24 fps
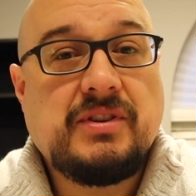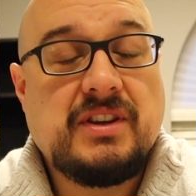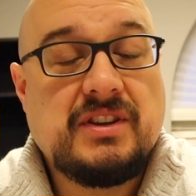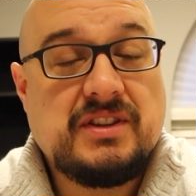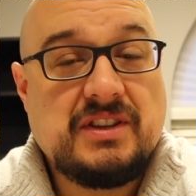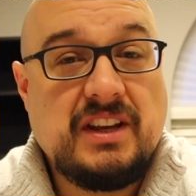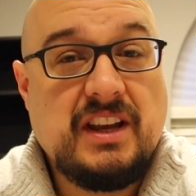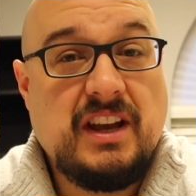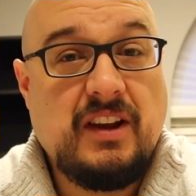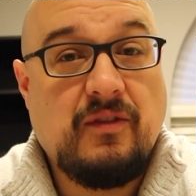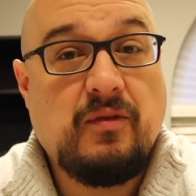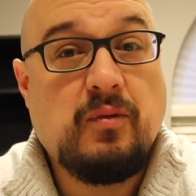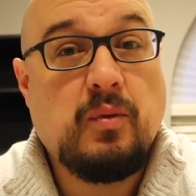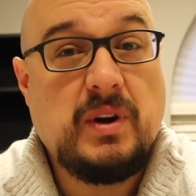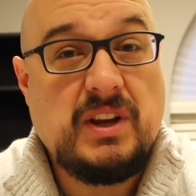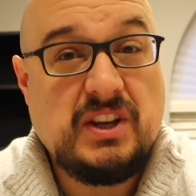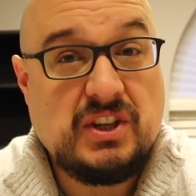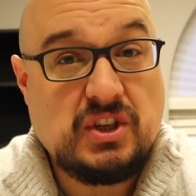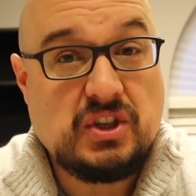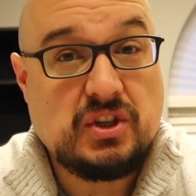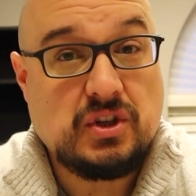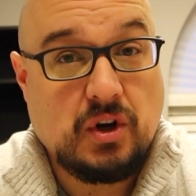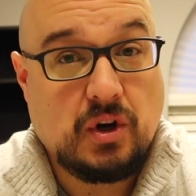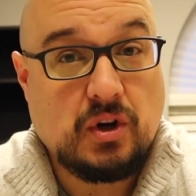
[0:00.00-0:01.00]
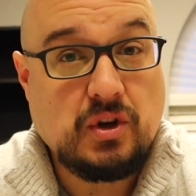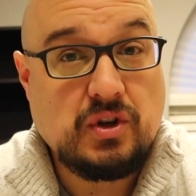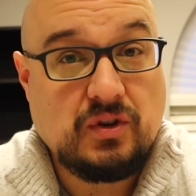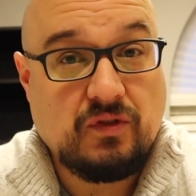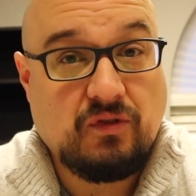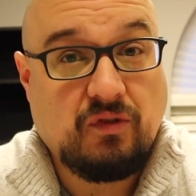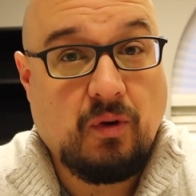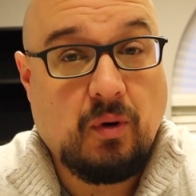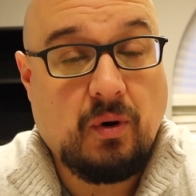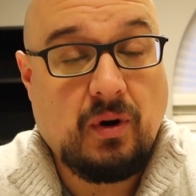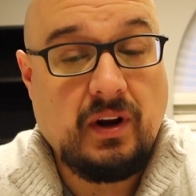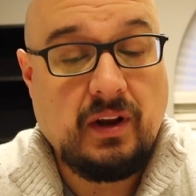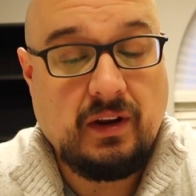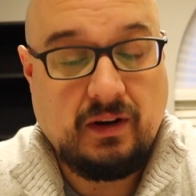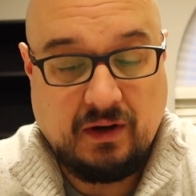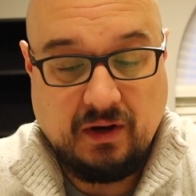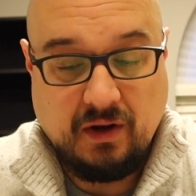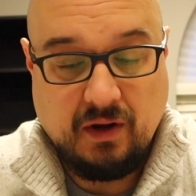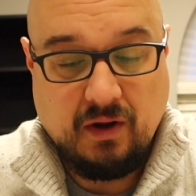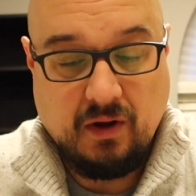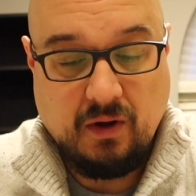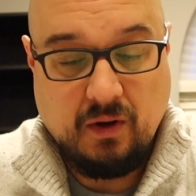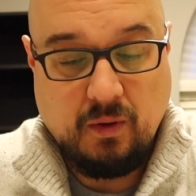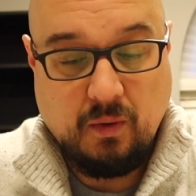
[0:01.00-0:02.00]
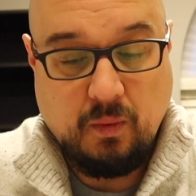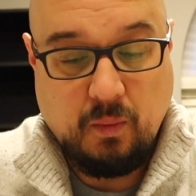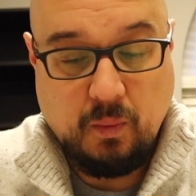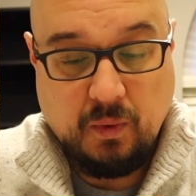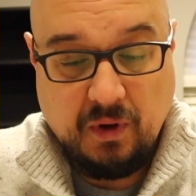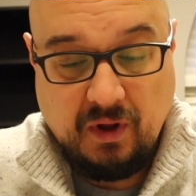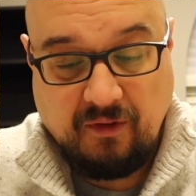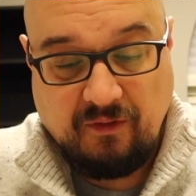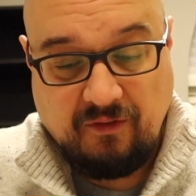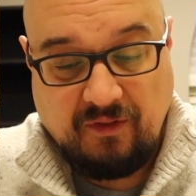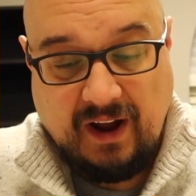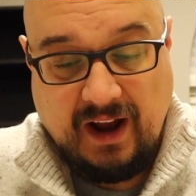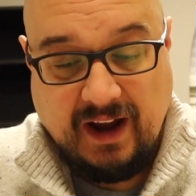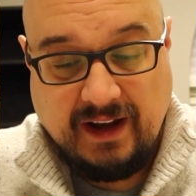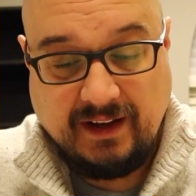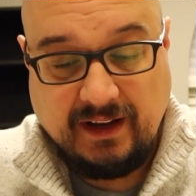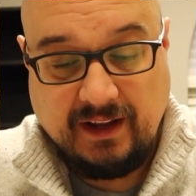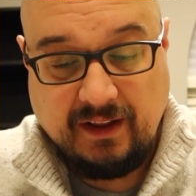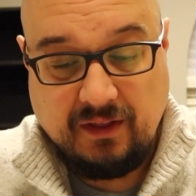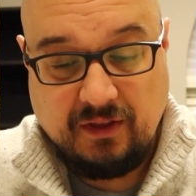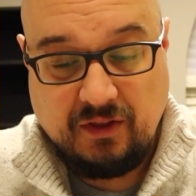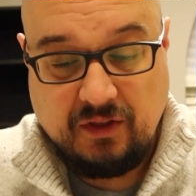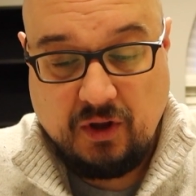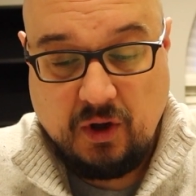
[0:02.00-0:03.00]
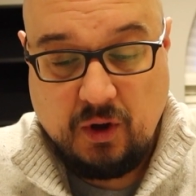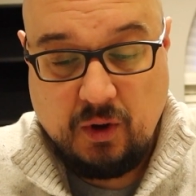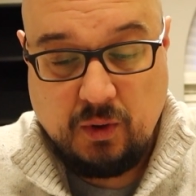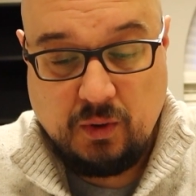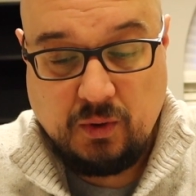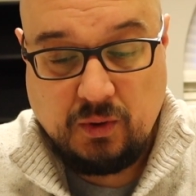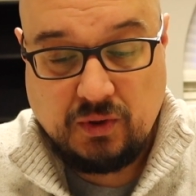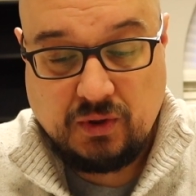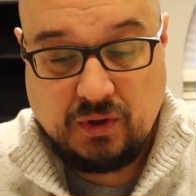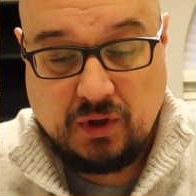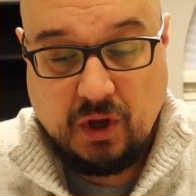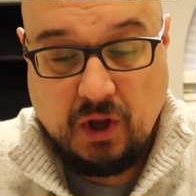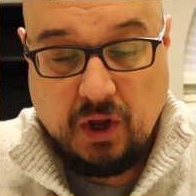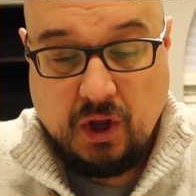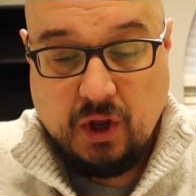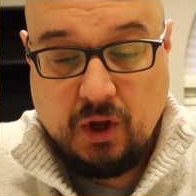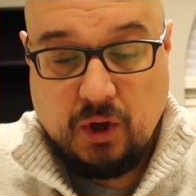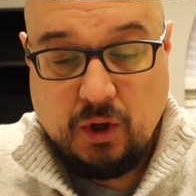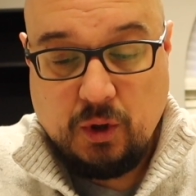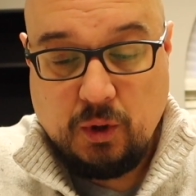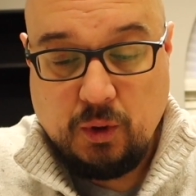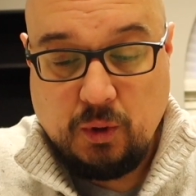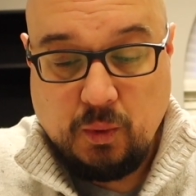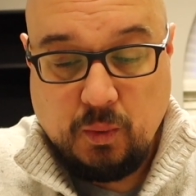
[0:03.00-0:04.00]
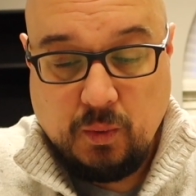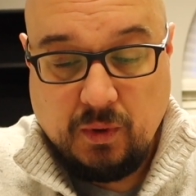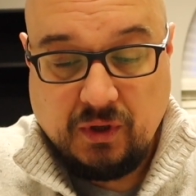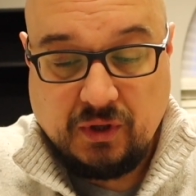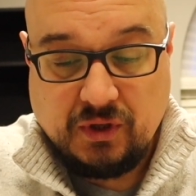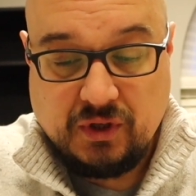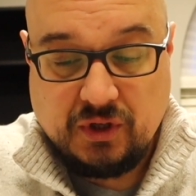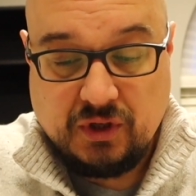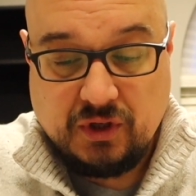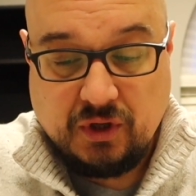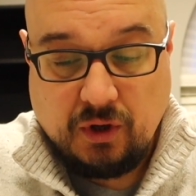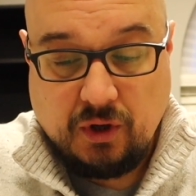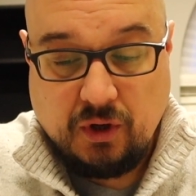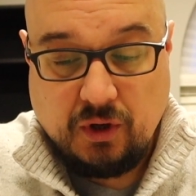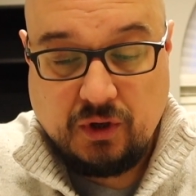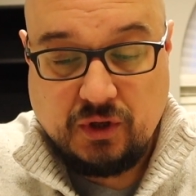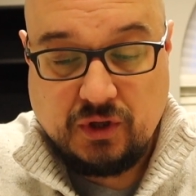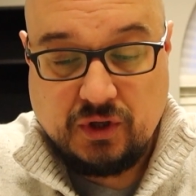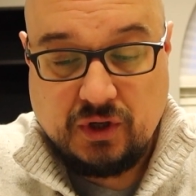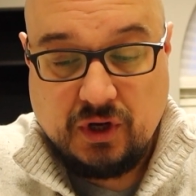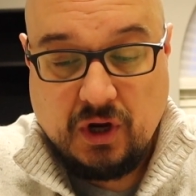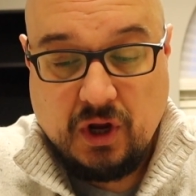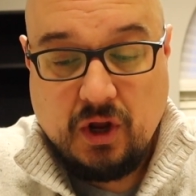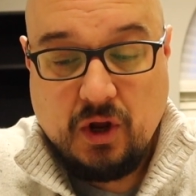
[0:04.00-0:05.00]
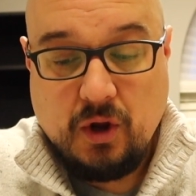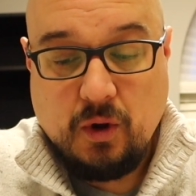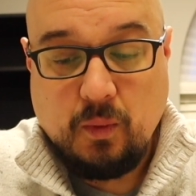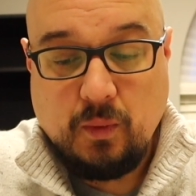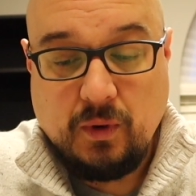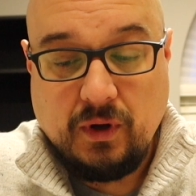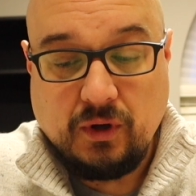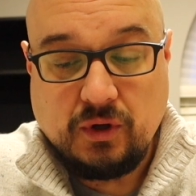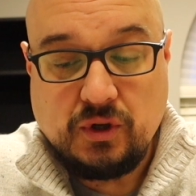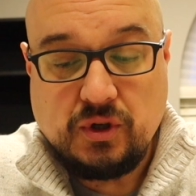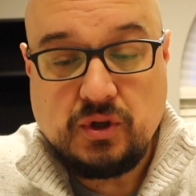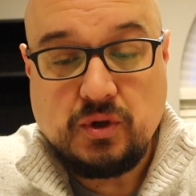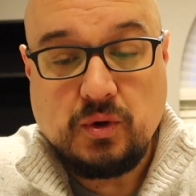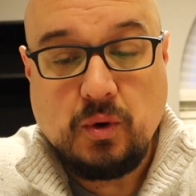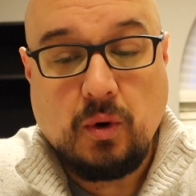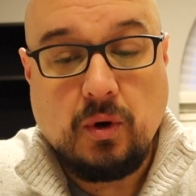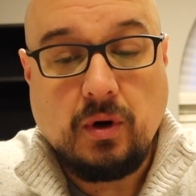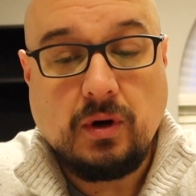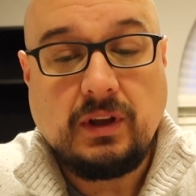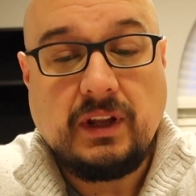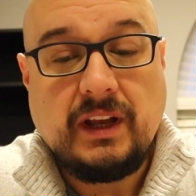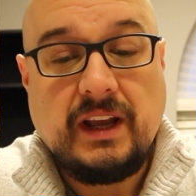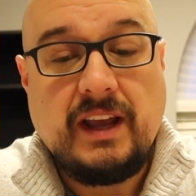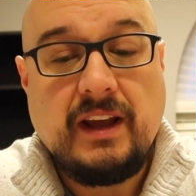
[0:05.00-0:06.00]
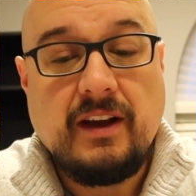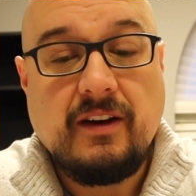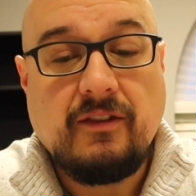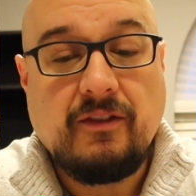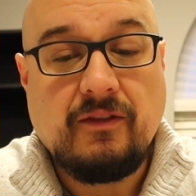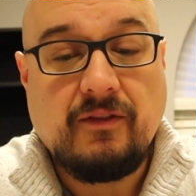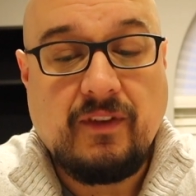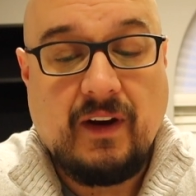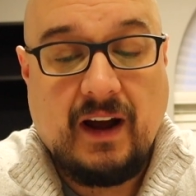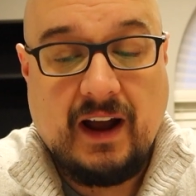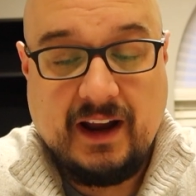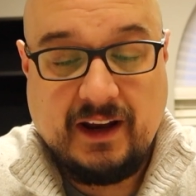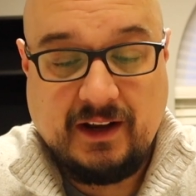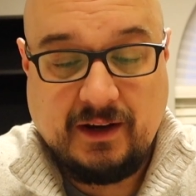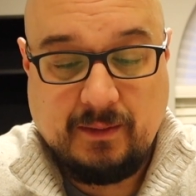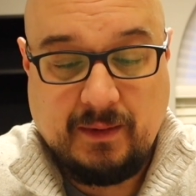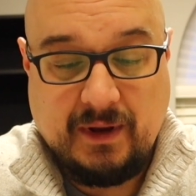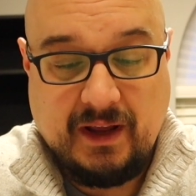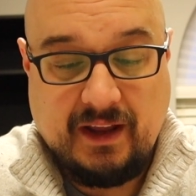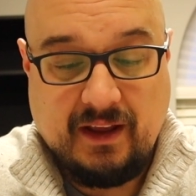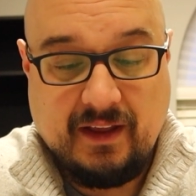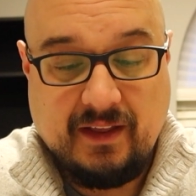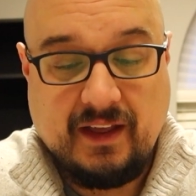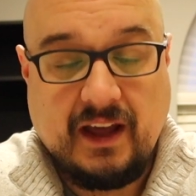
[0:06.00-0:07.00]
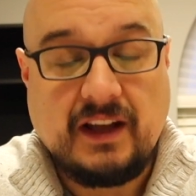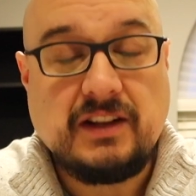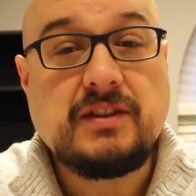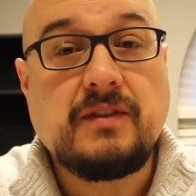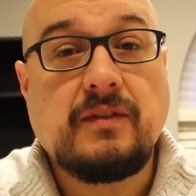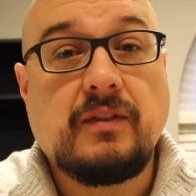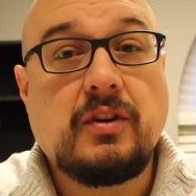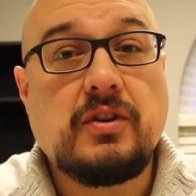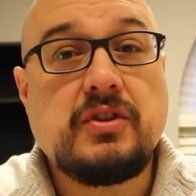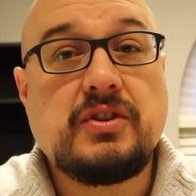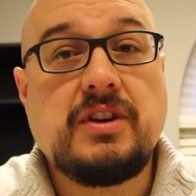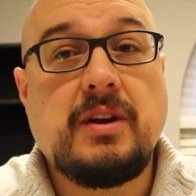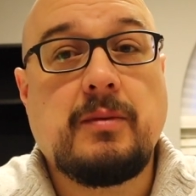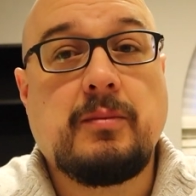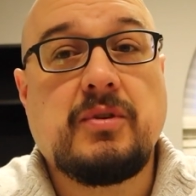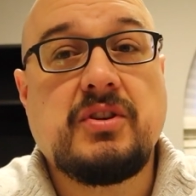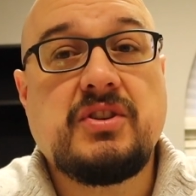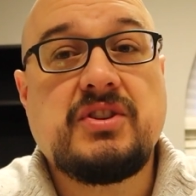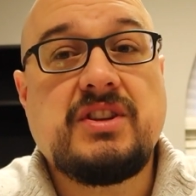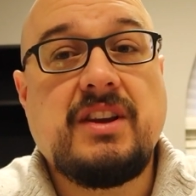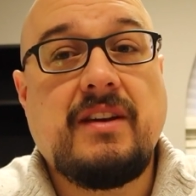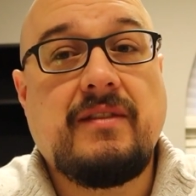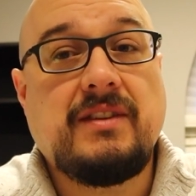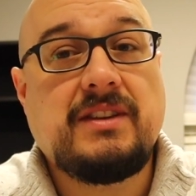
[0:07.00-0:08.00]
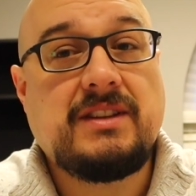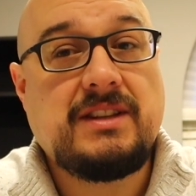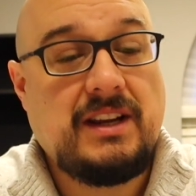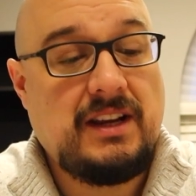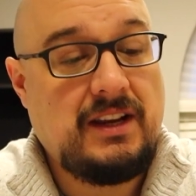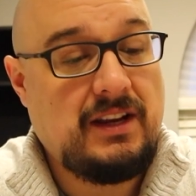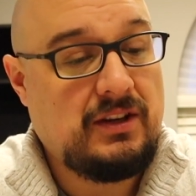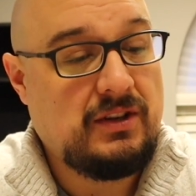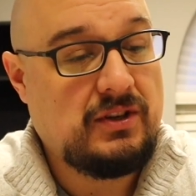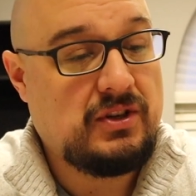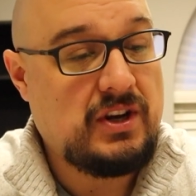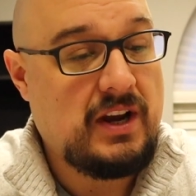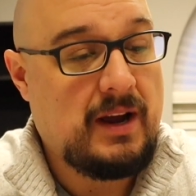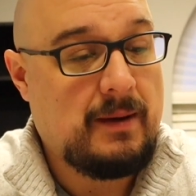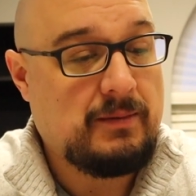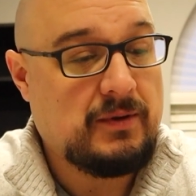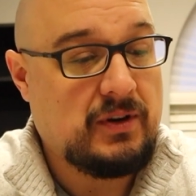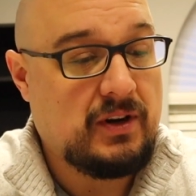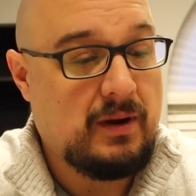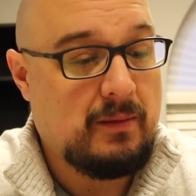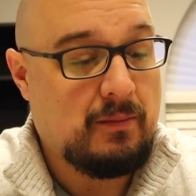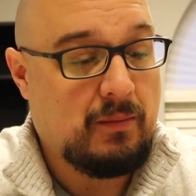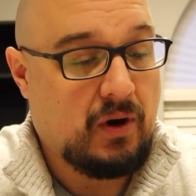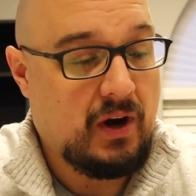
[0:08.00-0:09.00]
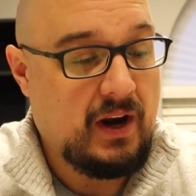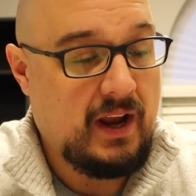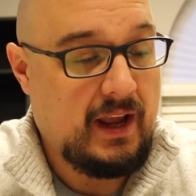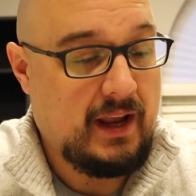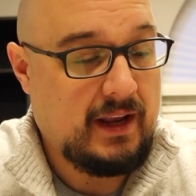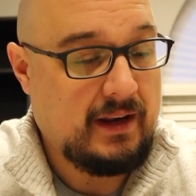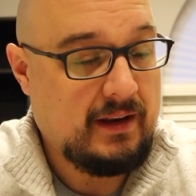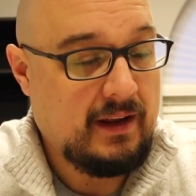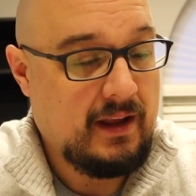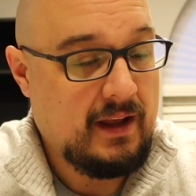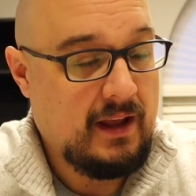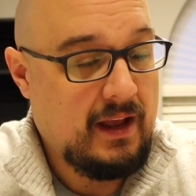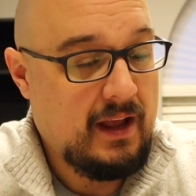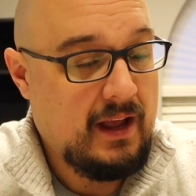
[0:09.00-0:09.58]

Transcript: says, if we search for it, we'll find it. Those who will search will surely find me. That's verse number 17, chapter number 8.